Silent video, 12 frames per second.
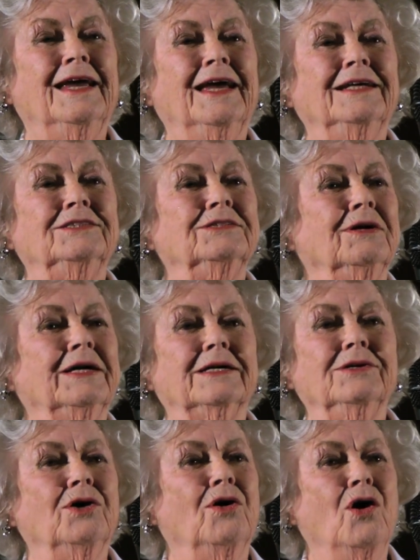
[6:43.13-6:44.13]
And so I
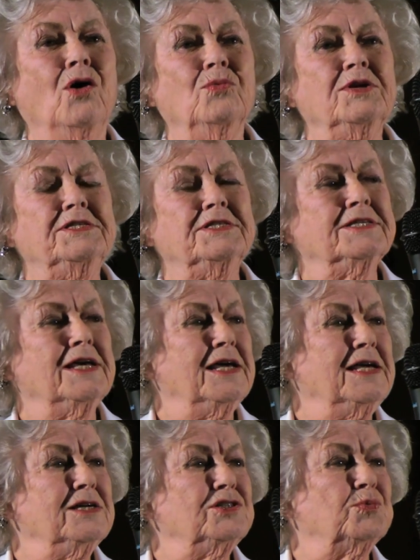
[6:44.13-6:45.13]
can always
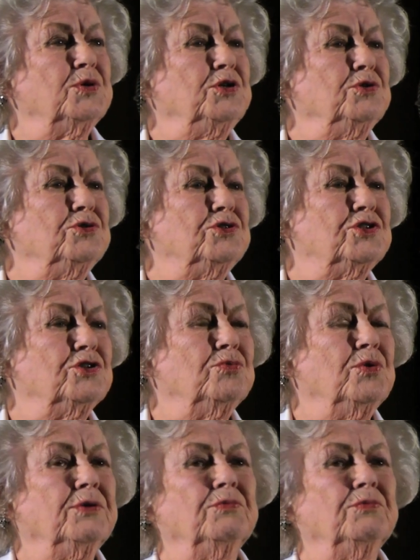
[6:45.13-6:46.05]
say, as we used to